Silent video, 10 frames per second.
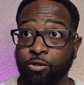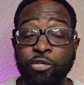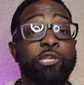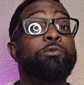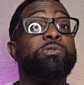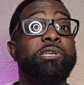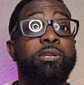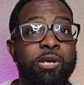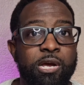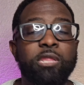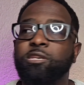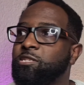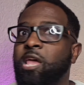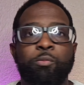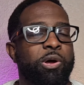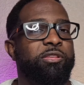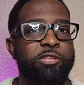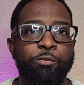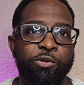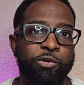use it the same way that
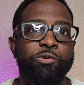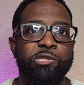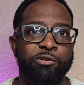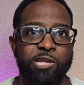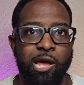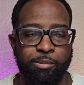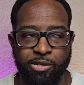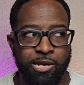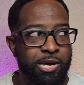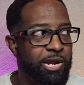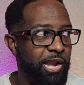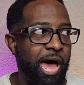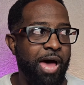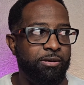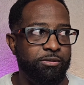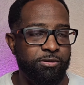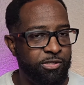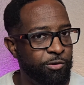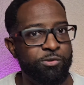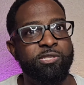they would use their tablet. Not
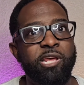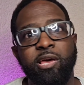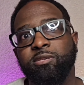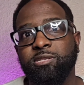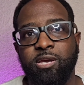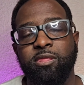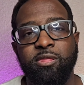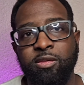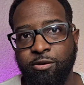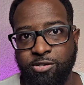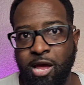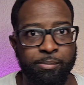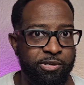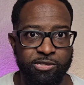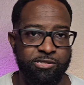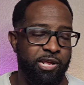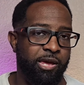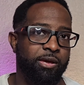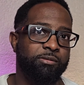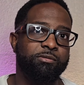use Dex and then their tablet is
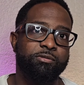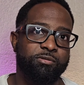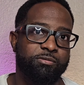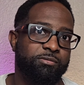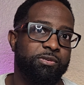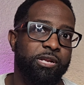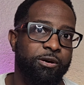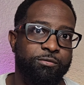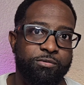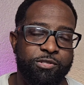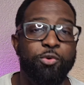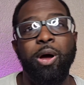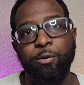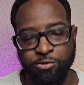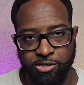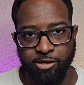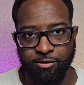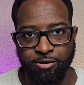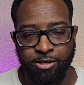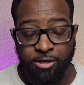dead, 2 hours later.